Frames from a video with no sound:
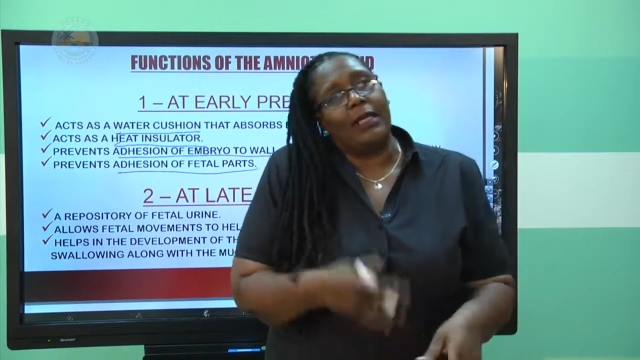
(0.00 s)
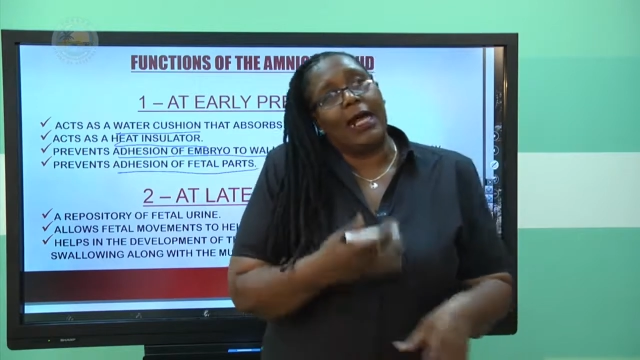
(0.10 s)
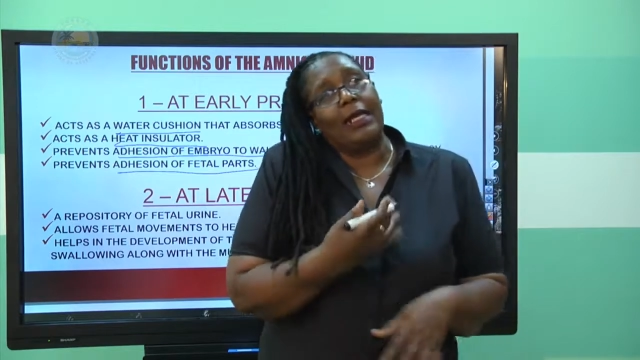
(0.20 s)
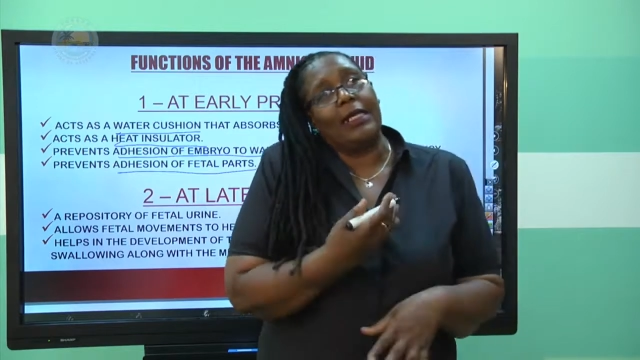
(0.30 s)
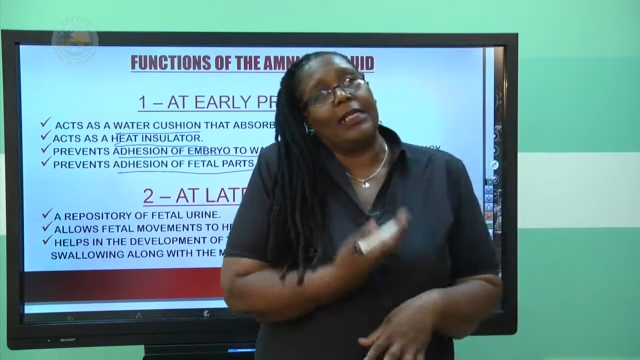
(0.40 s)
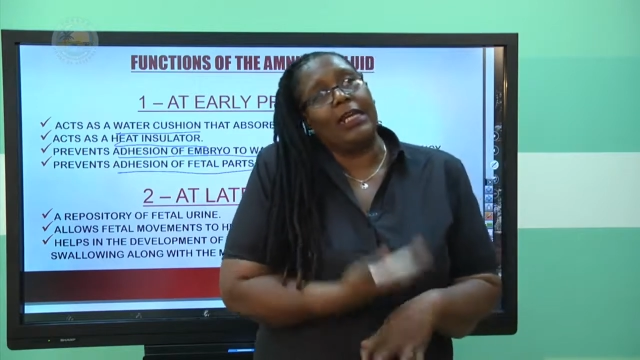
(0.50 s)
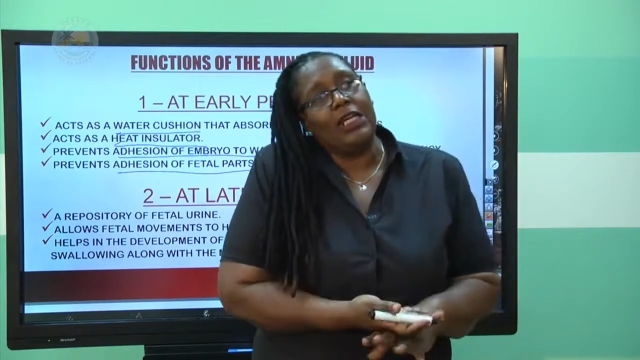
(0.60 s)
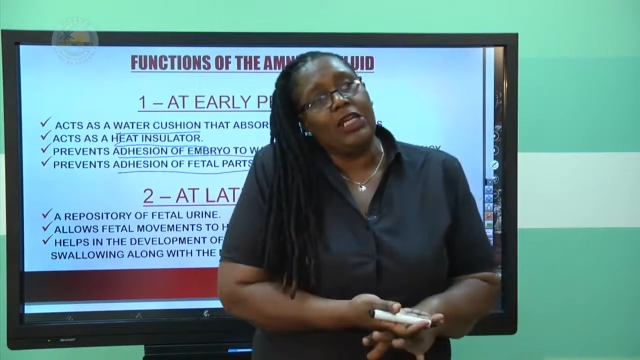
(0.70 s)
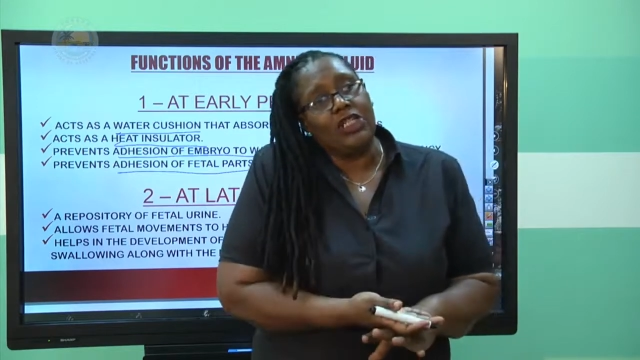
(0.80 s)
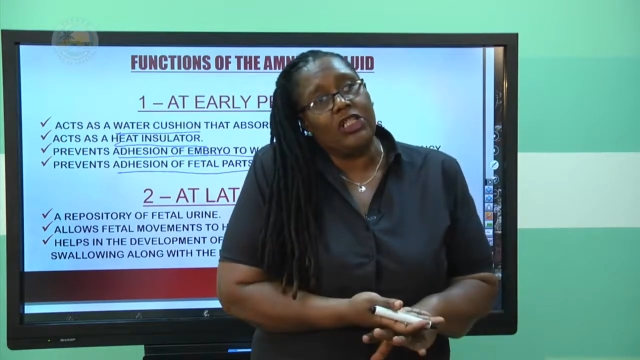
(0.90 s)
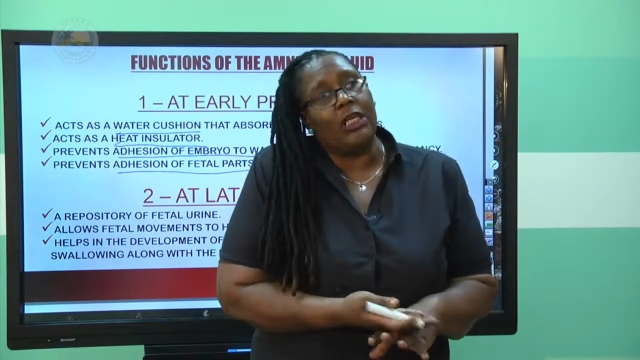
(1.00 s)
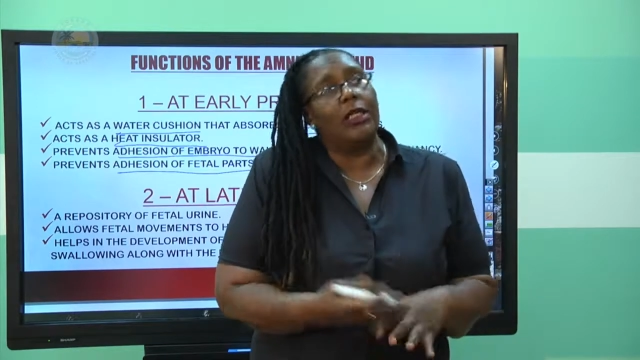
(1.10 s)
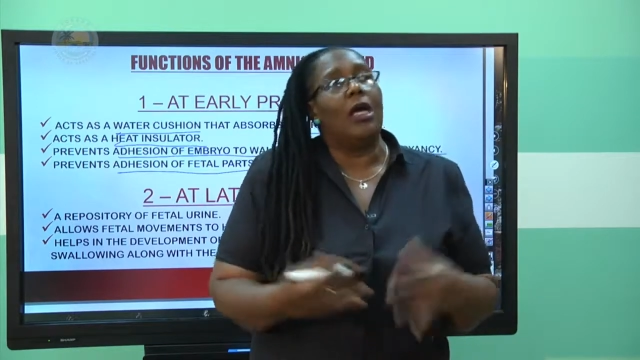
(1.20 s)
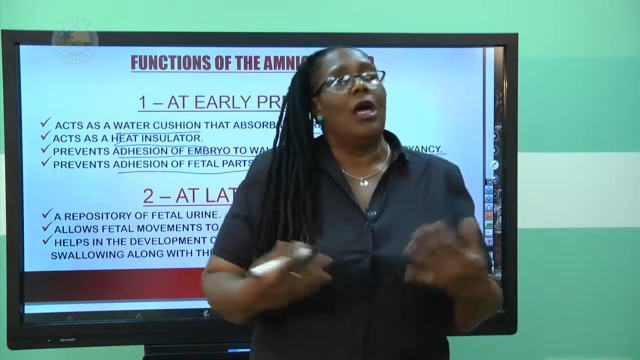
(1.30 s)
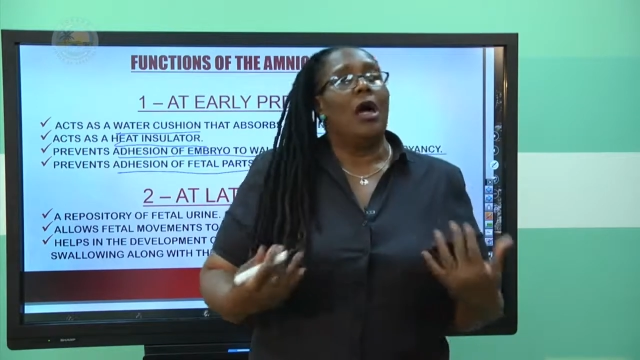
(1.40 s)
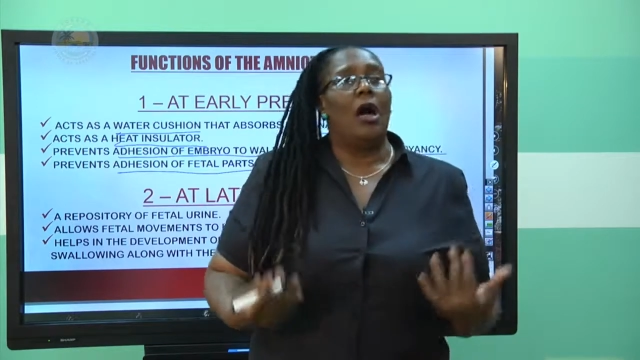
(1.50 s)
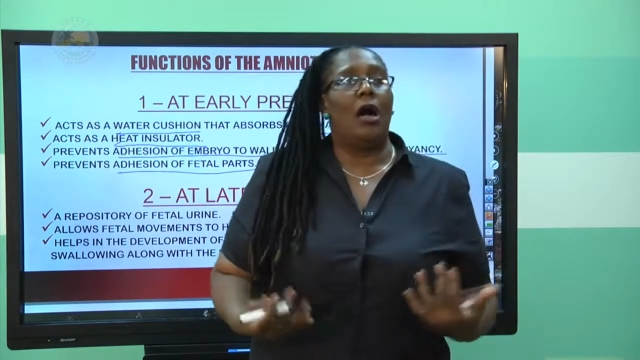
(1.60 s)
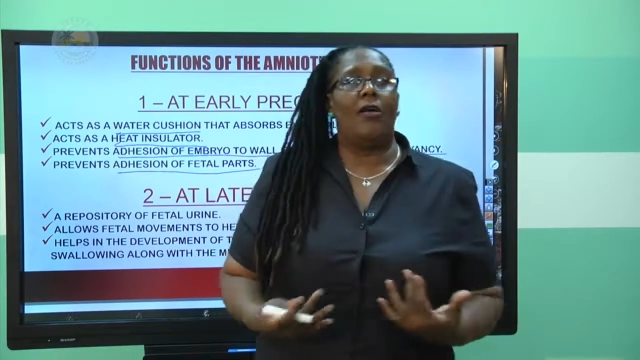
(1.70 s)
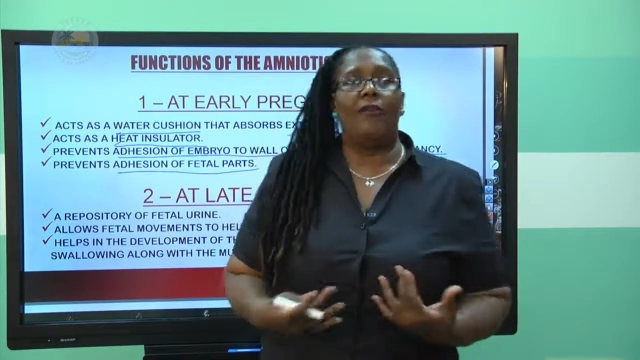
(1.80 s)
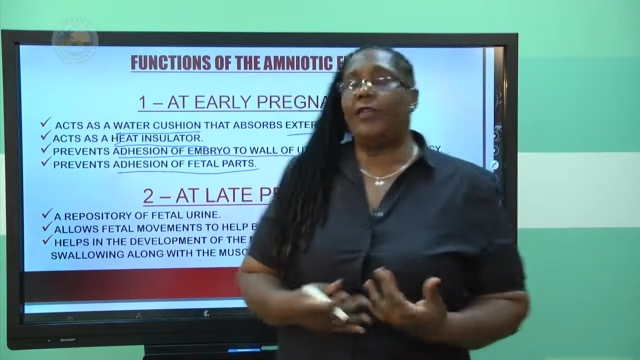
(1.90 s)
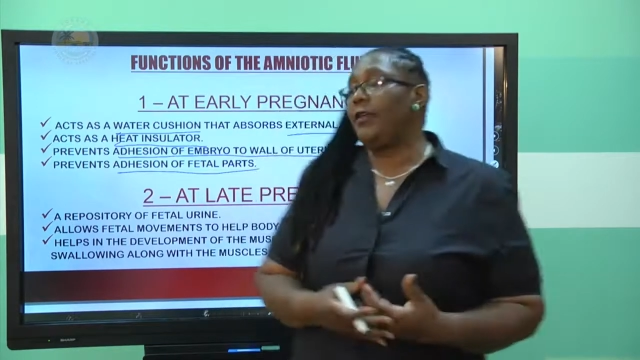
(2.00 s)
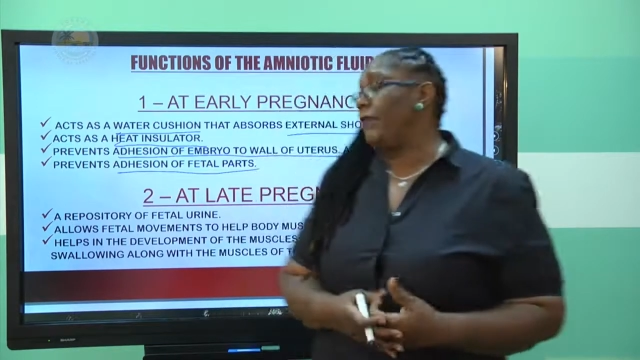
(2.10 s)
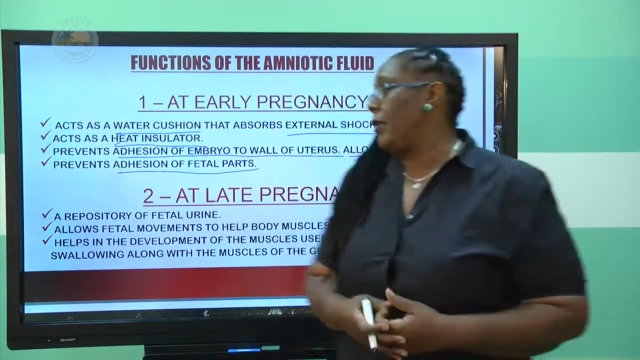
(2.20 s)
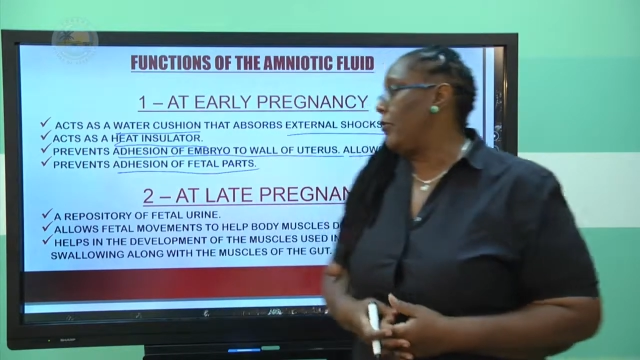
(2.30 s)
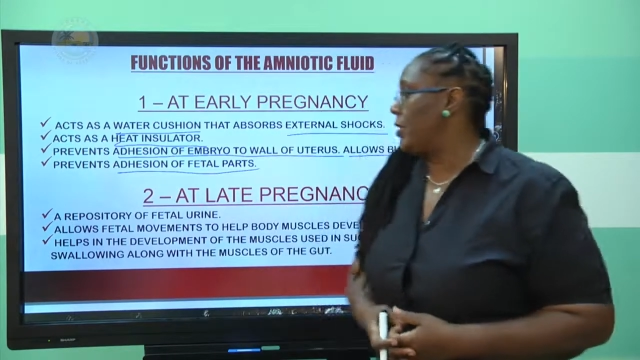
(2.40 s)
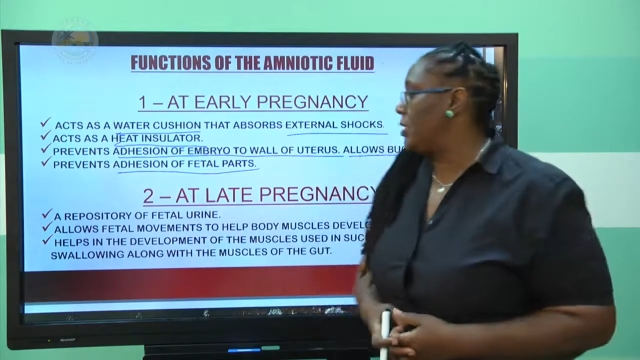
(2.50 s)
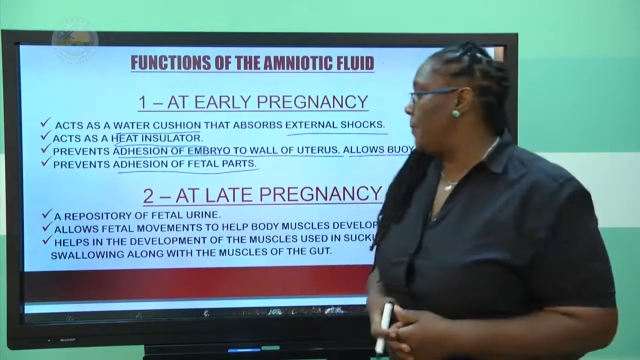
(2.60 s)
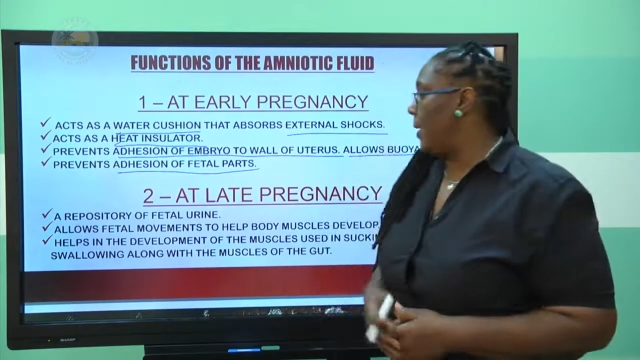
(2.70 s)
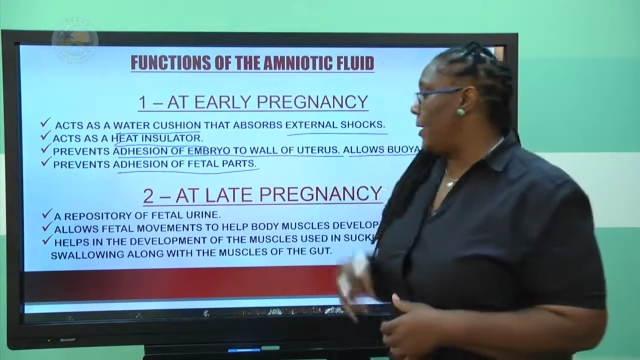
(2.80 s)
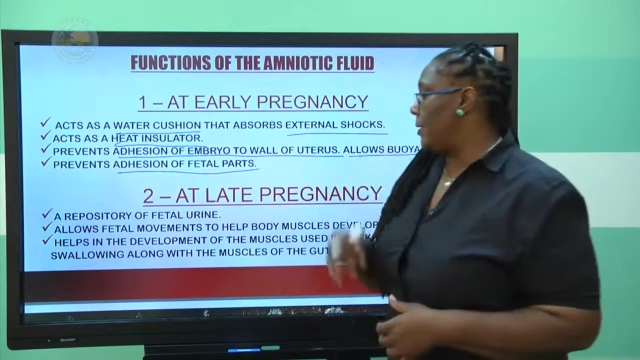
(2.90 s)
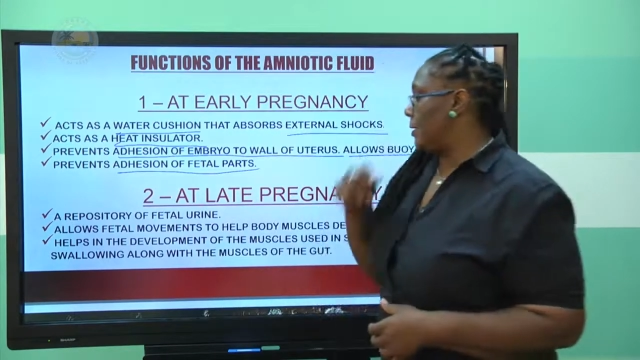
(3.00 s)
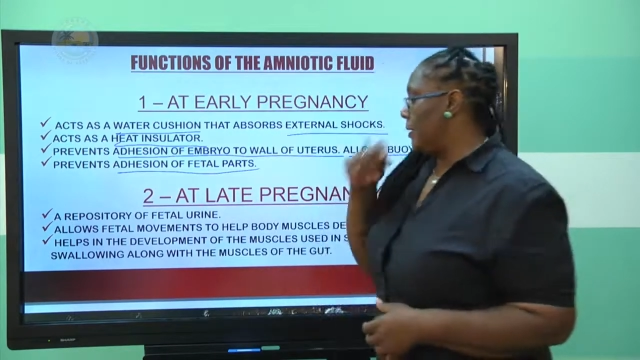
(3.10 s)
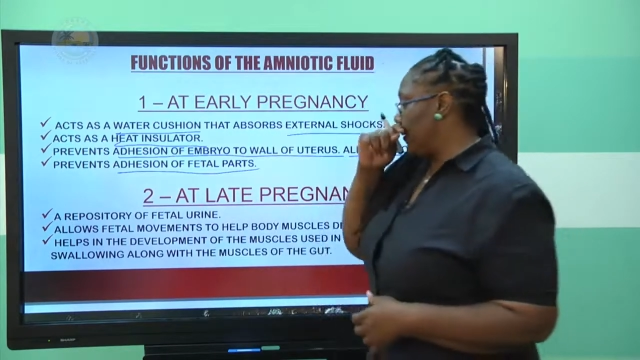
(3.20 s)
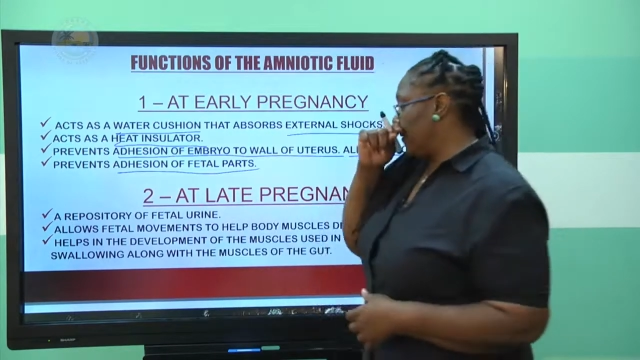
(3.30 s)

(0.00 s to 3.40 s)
that adhesion of the various parts.